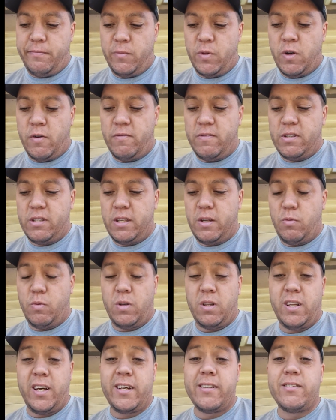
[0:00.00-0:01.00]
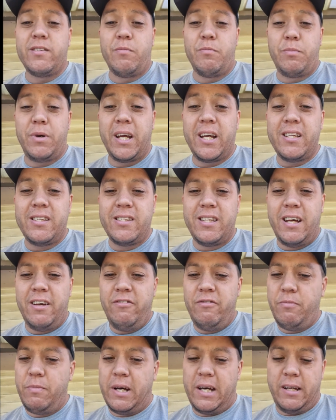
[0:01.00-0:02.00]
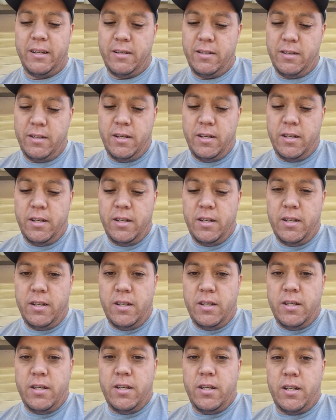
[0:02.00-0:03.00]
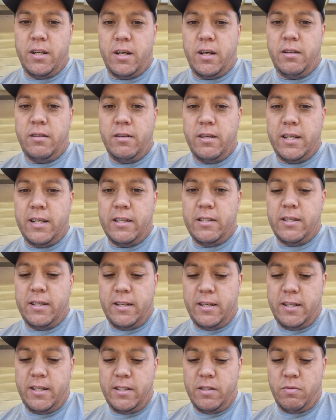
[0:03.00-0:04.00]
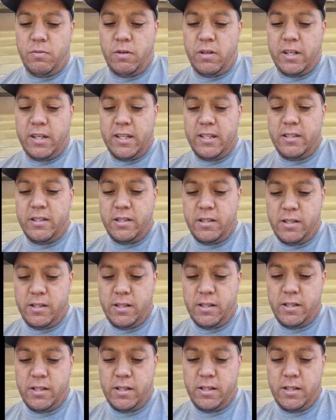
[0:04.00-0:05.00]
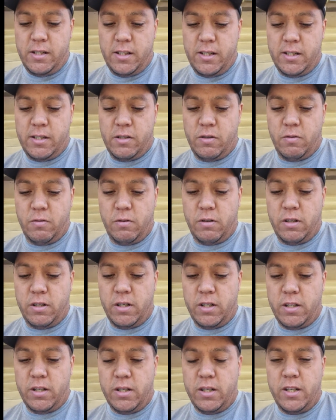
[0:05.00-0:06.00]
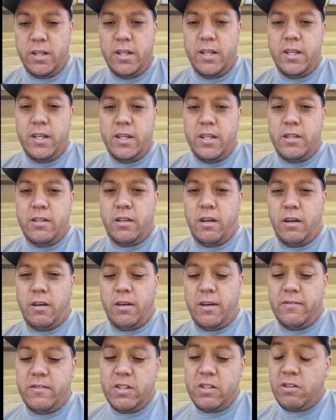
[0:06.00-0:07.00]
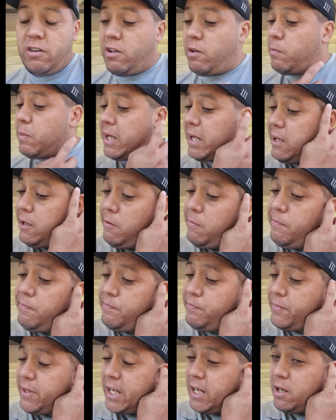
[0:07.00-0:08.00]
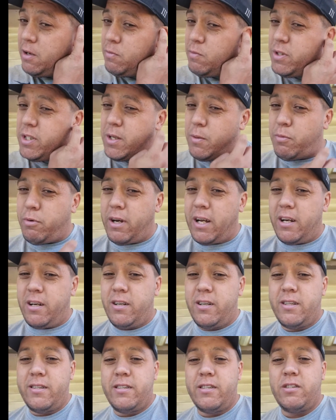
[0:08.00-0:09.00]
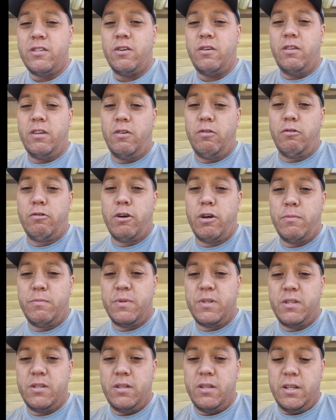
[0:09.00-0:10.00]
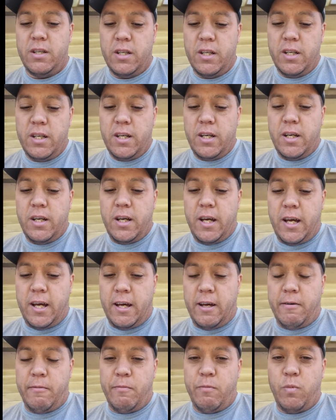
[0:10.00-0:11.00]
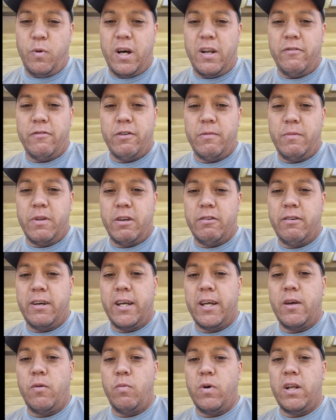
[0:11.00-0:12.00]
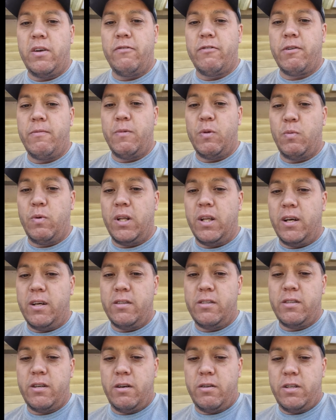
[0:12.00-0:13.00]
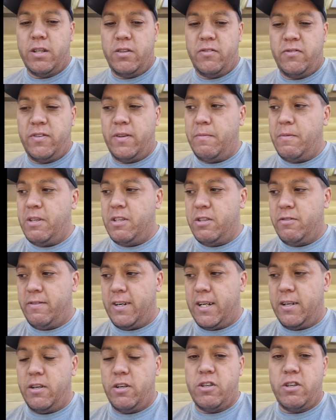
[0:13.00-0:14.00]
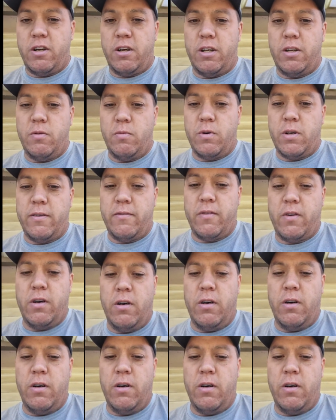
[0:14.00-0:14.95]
Obviously would like some bigger stuff, but you know, it is what it is. It's all good. So I've just got them here, separated into 2 little groups, one from the creek and one from the Willows. So I'll just flip this around and show you what I've got.